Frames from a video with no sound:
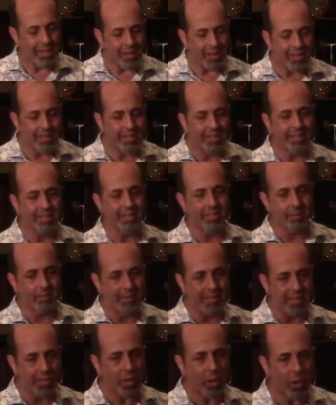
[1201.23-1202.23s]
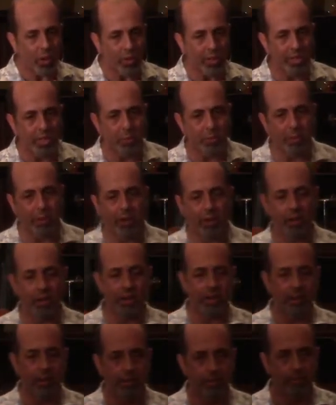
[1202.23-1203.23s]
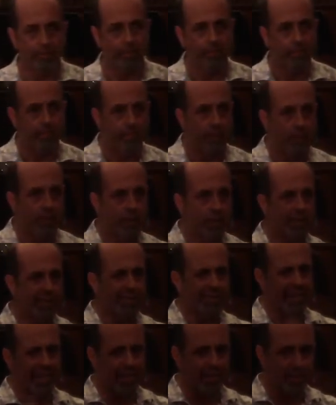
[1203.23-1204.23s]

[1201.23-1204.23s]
that this, this Holy Spirit he's kind of